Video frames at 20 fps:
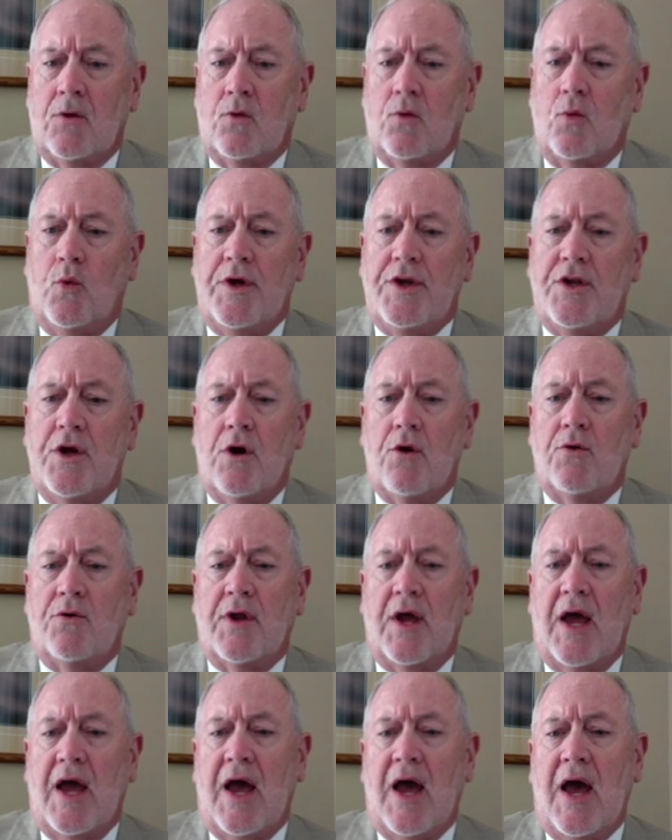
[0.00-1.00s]
we don't
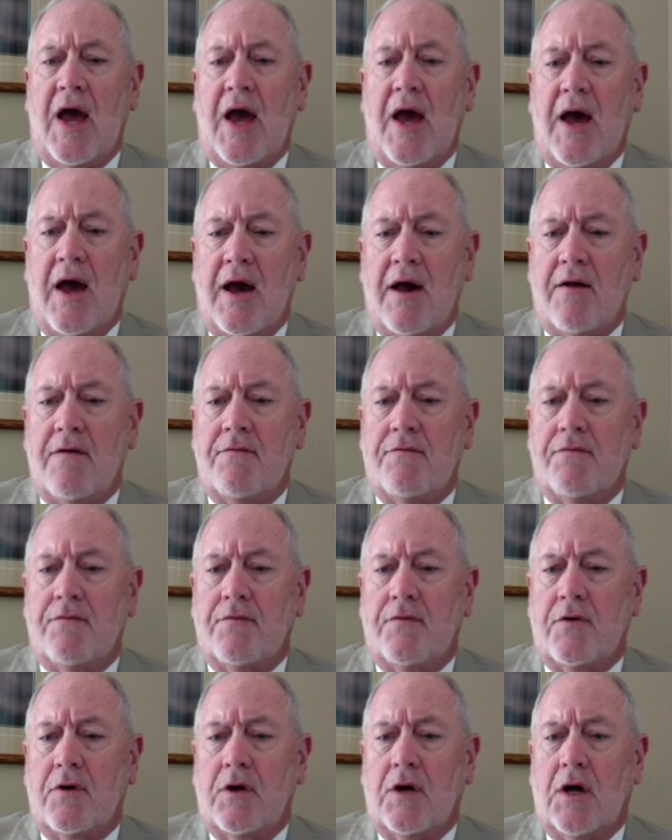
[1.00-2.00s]
have
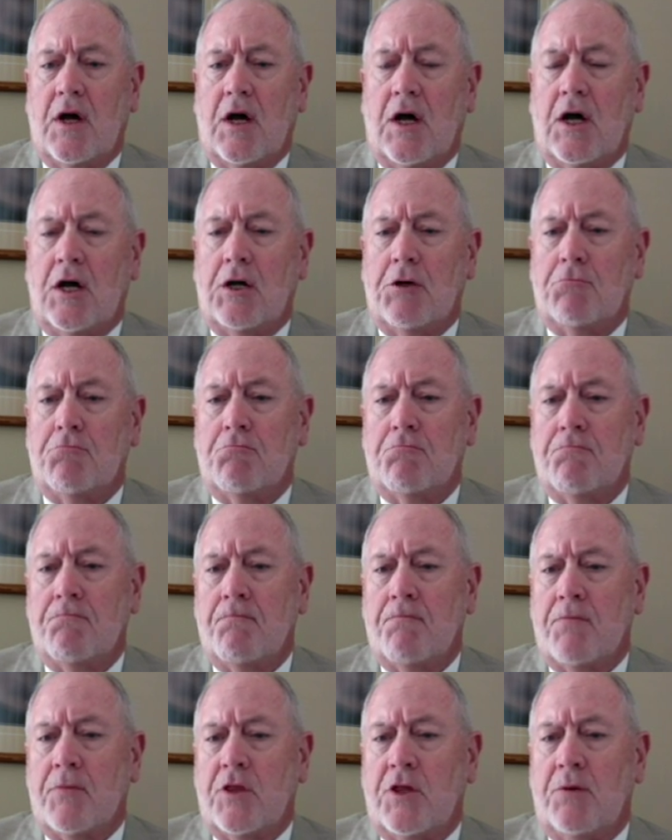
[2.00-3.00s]

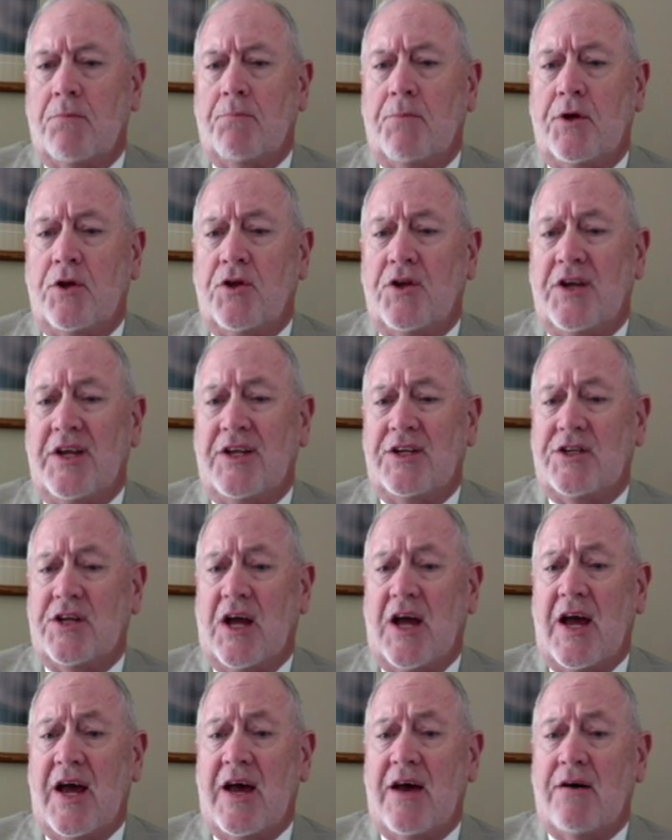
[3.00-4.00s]
the ability to
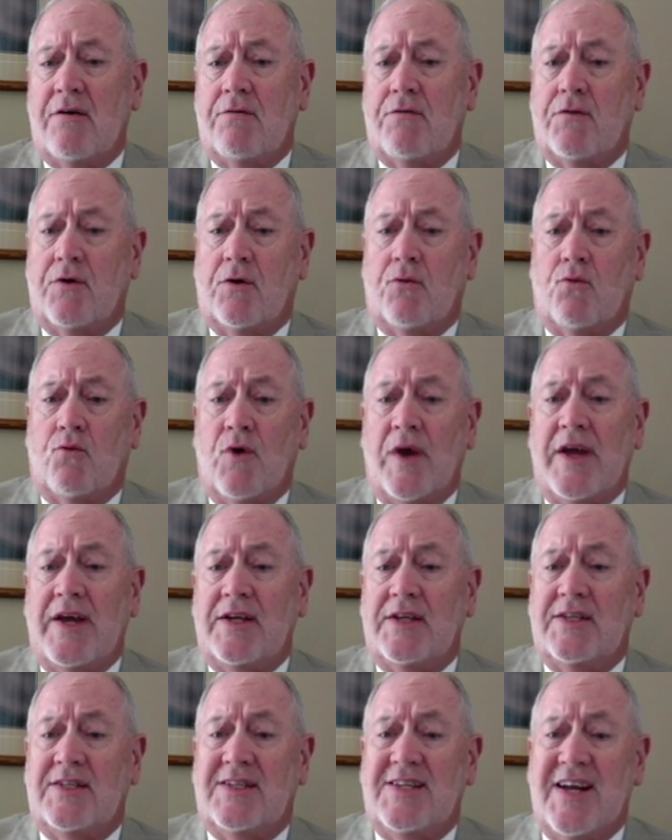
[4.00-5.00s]
have a
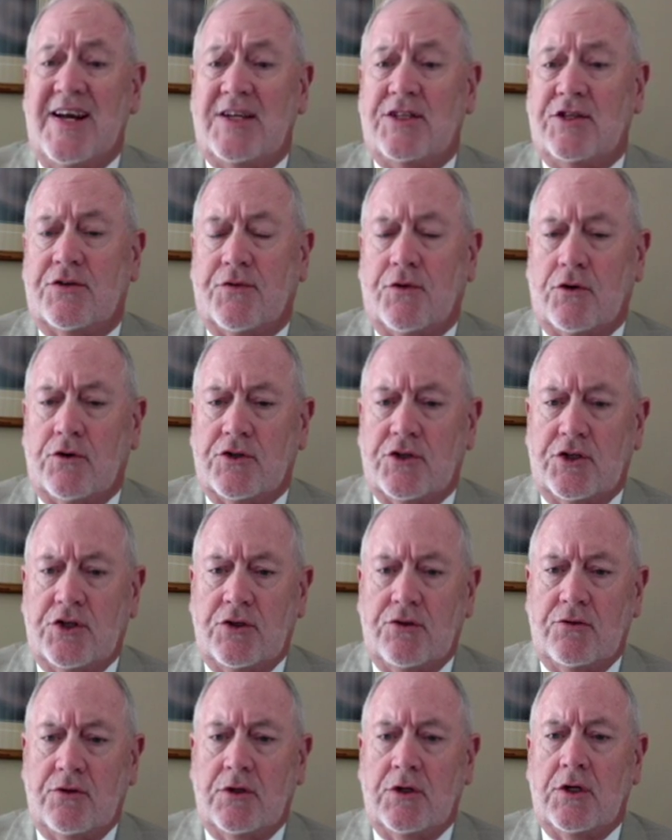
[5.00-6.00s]
raised desk for a
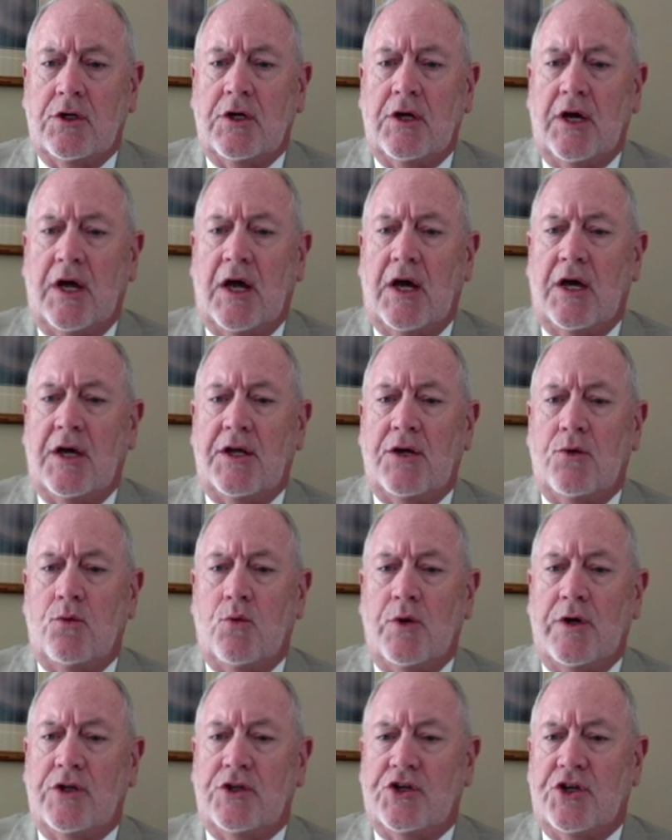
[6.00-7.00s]
student in a
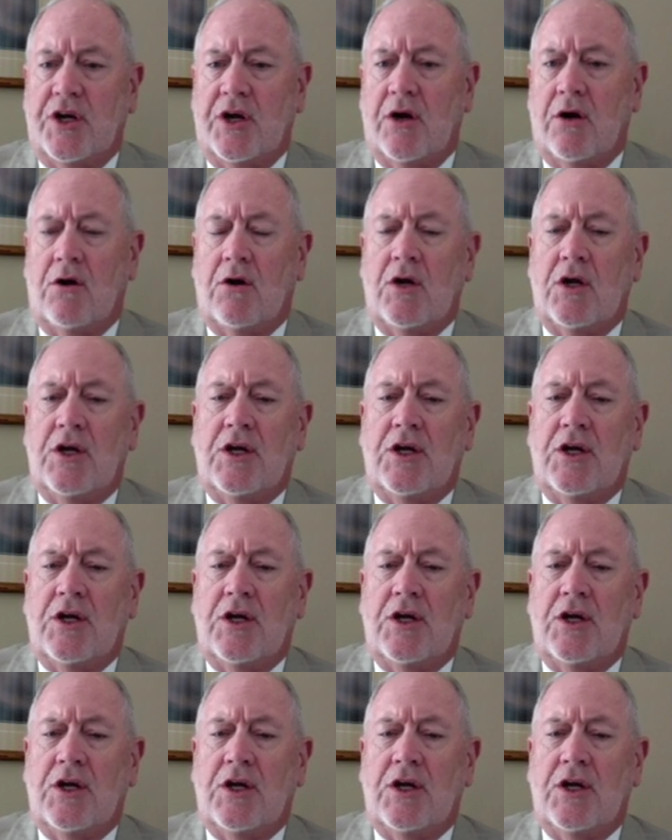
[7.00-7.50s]
wheelchair.